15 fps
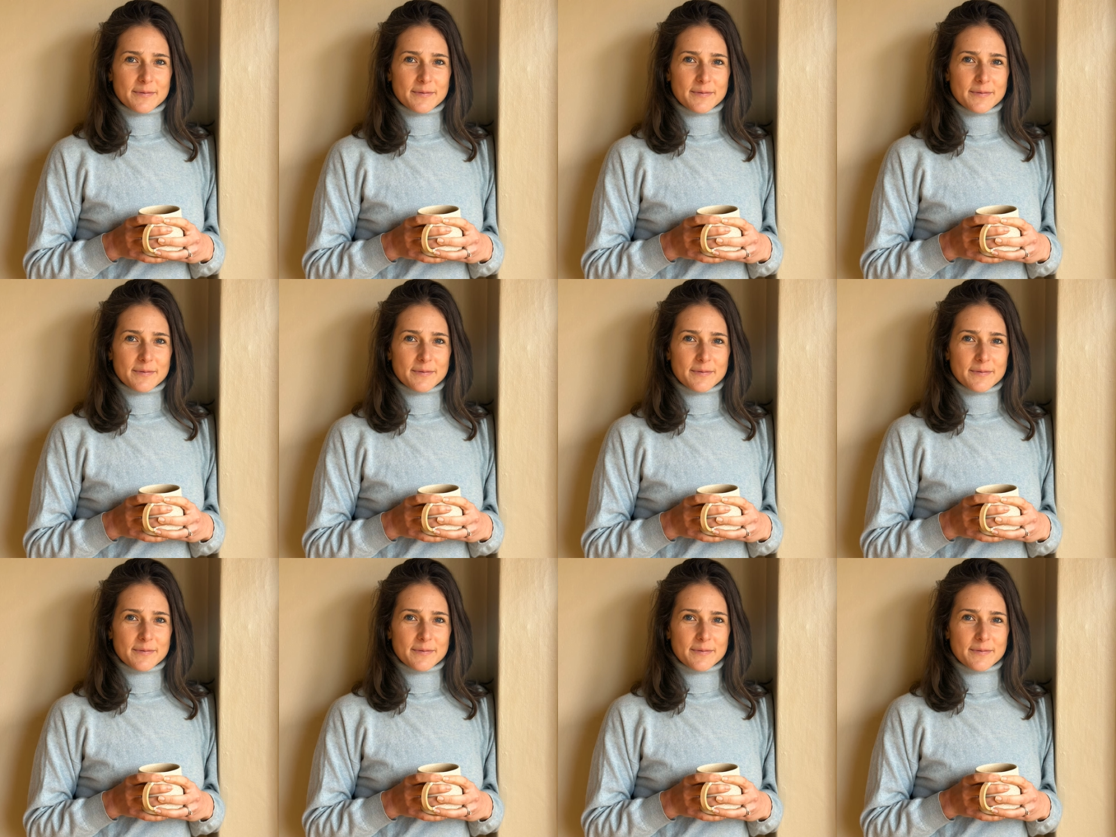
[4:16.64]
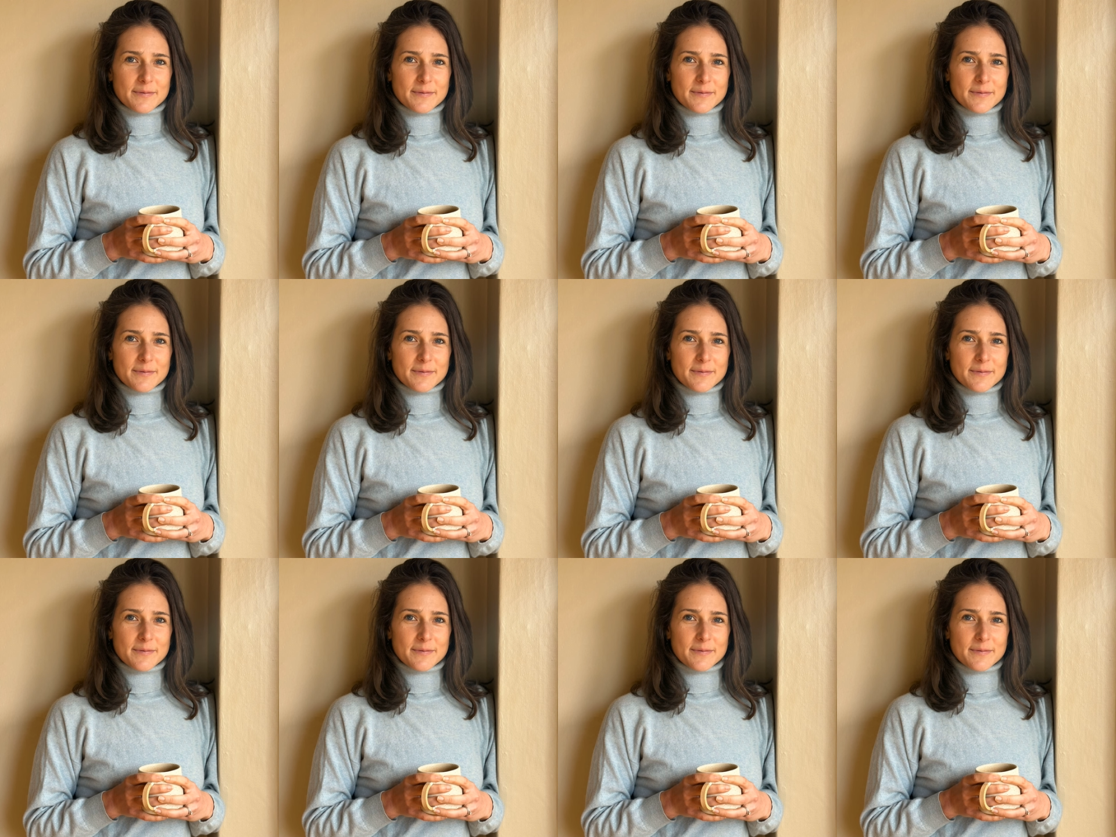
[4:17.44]

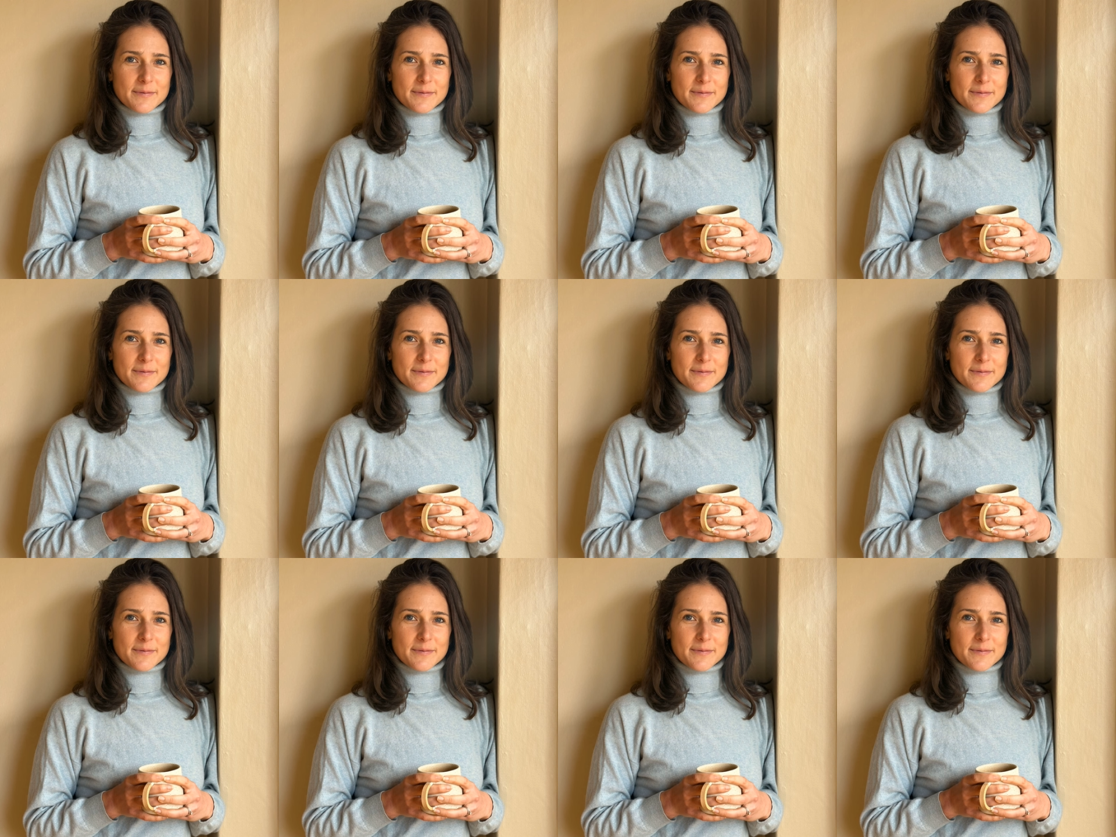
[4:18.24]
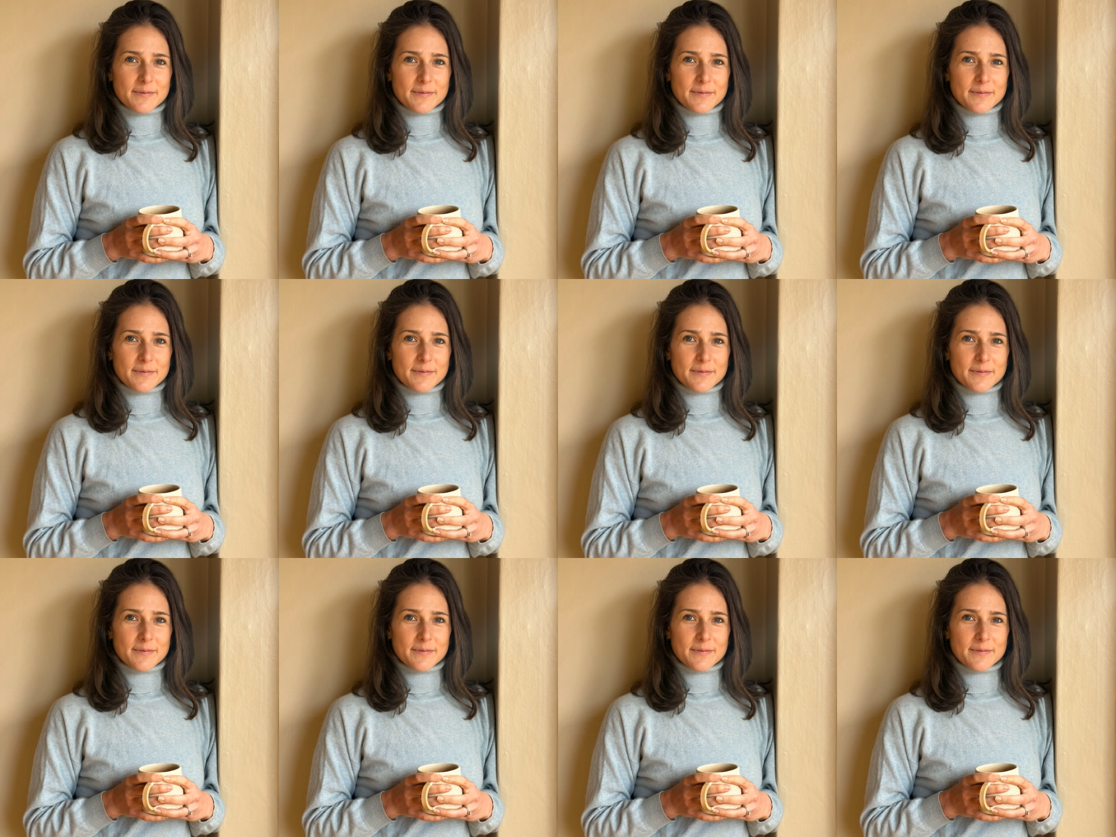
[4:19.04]

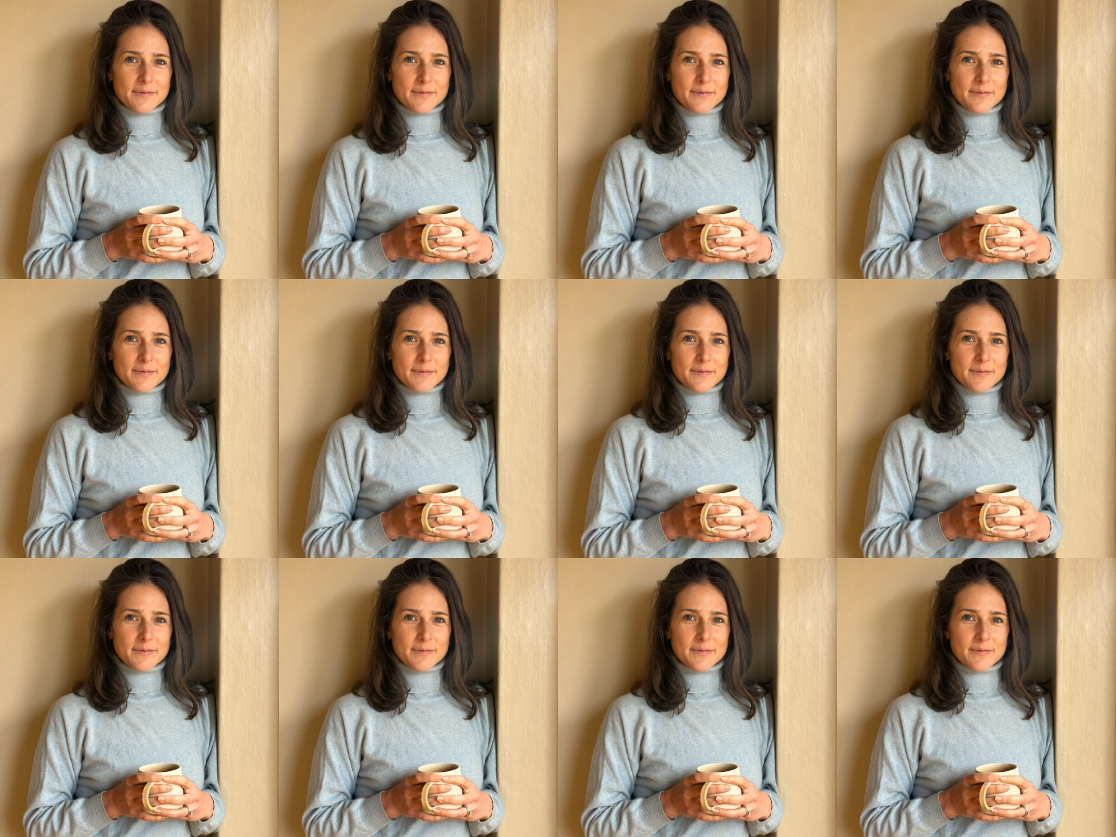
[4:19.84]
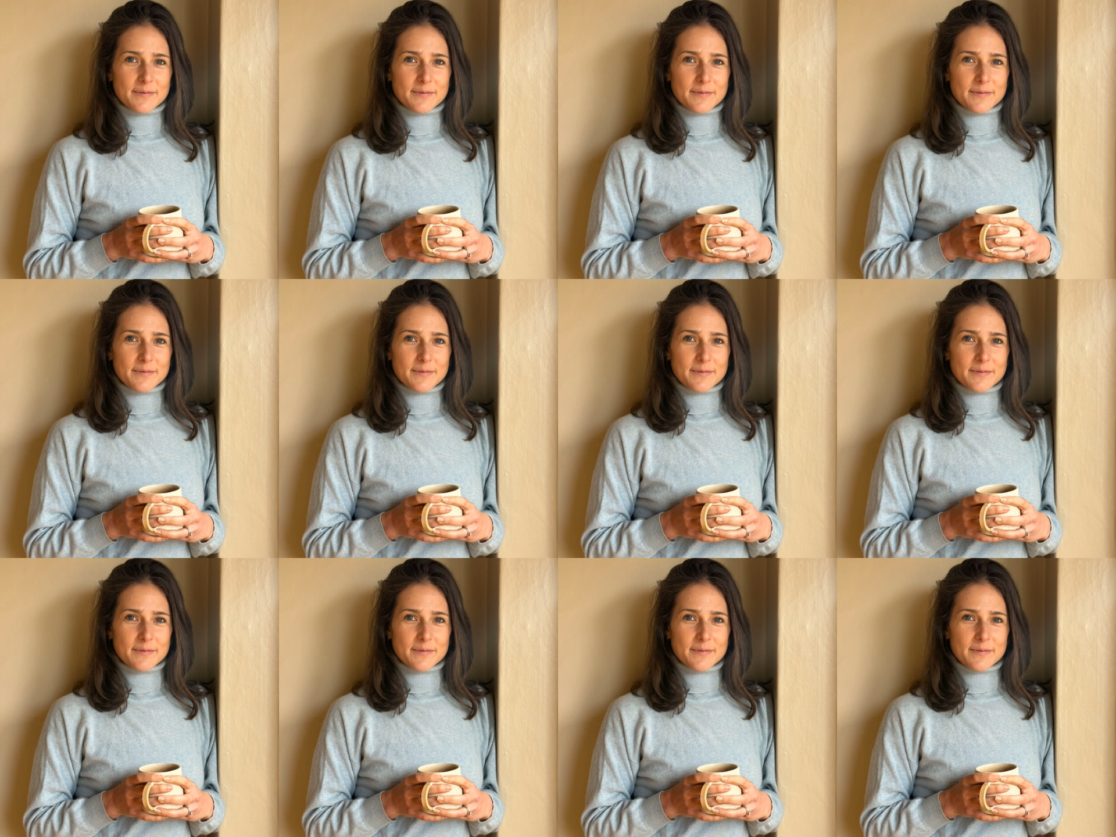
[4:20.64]

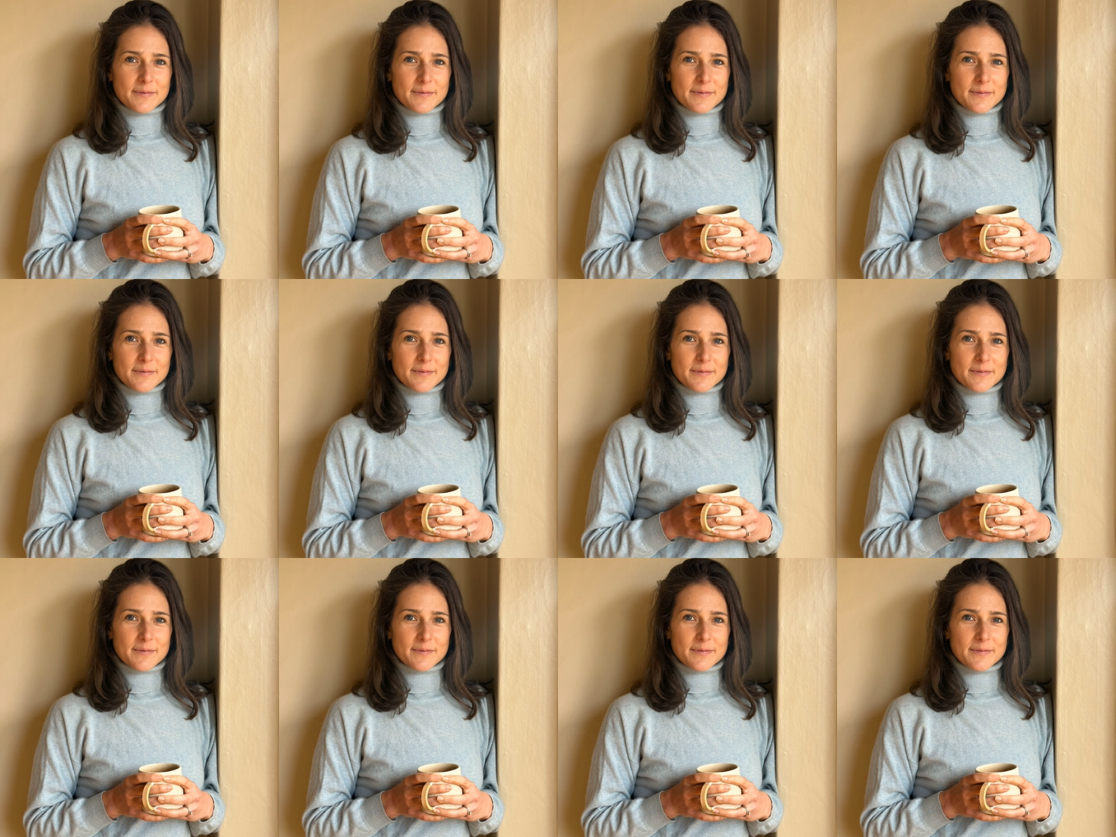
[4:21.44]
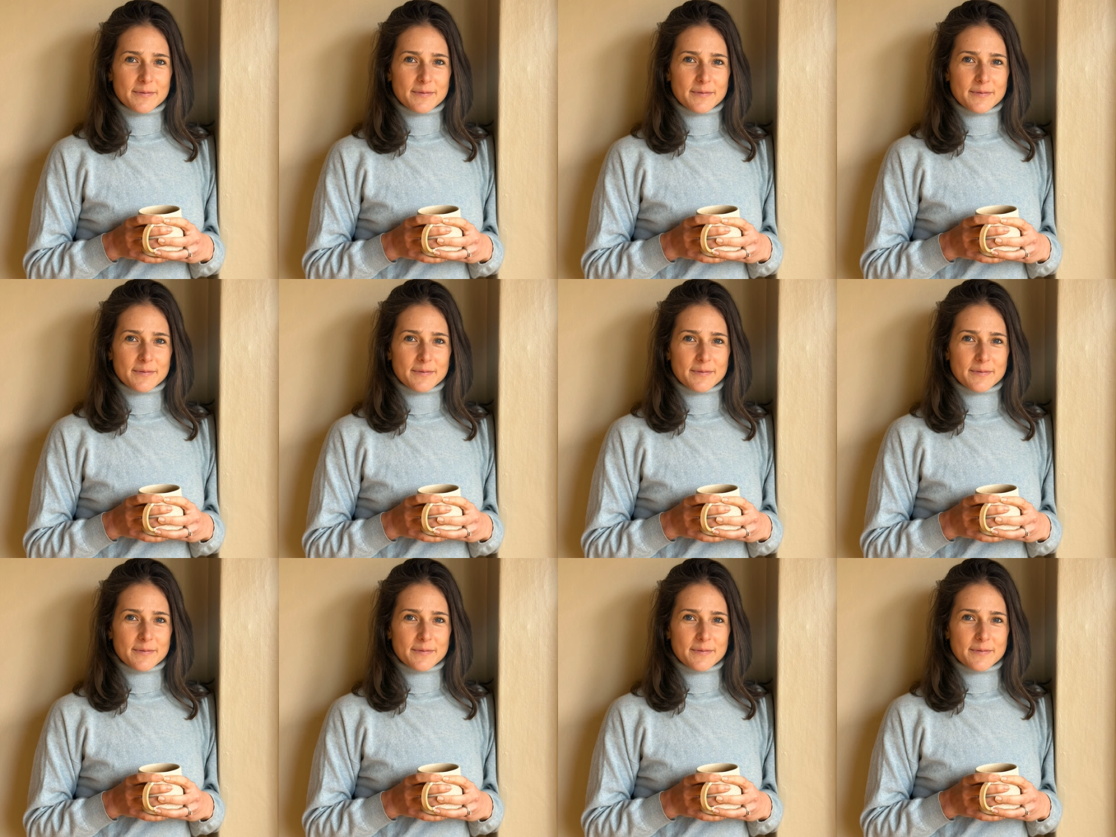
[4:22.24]

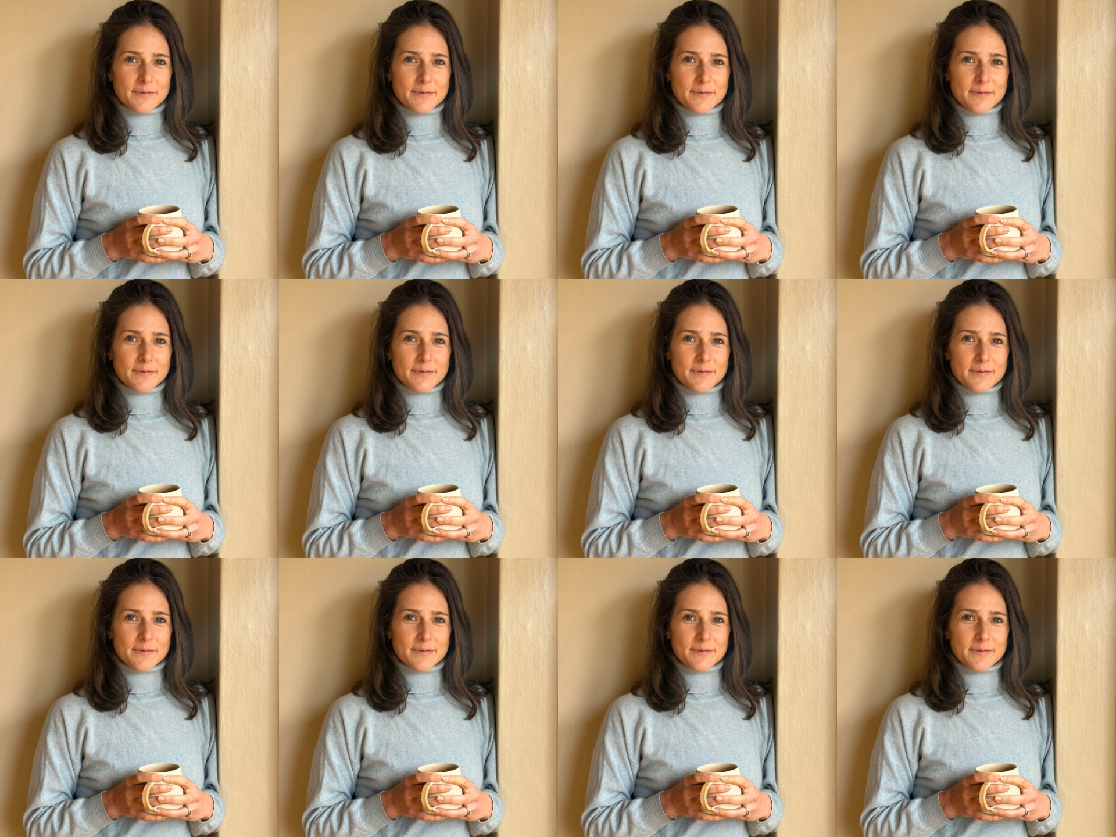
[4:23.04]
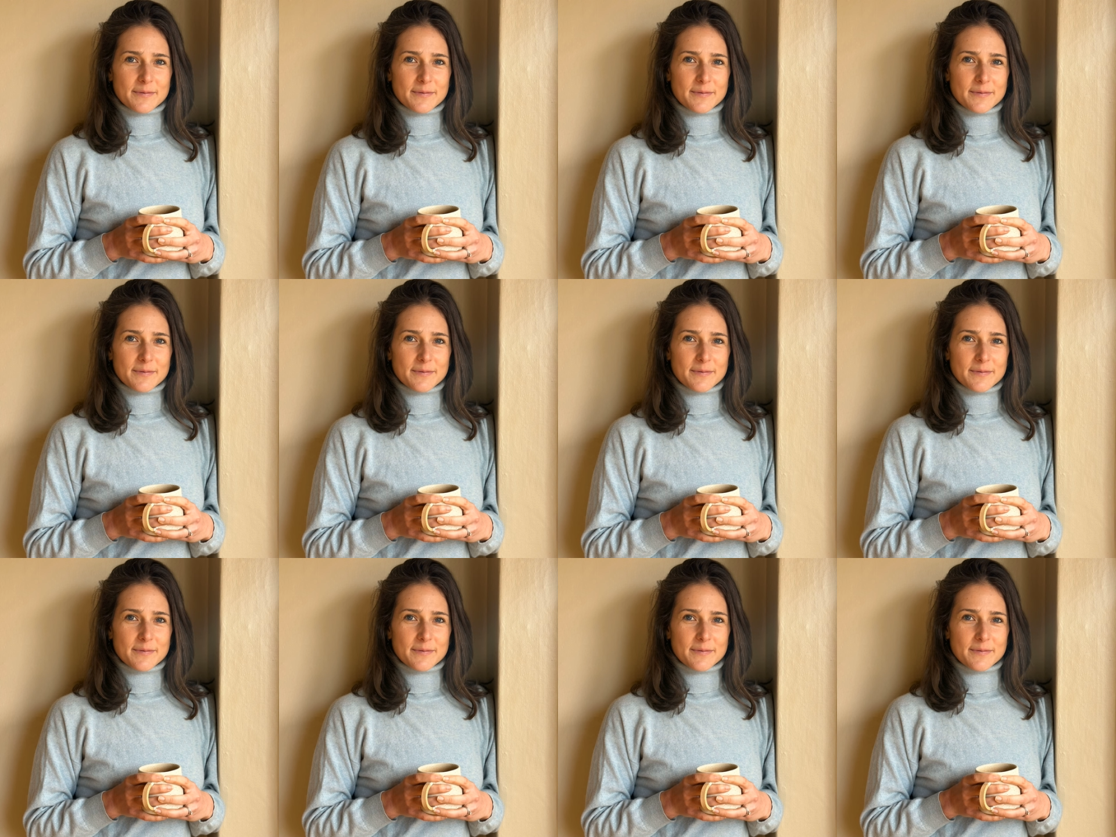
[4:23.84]
This is a still picture; no speech is visible.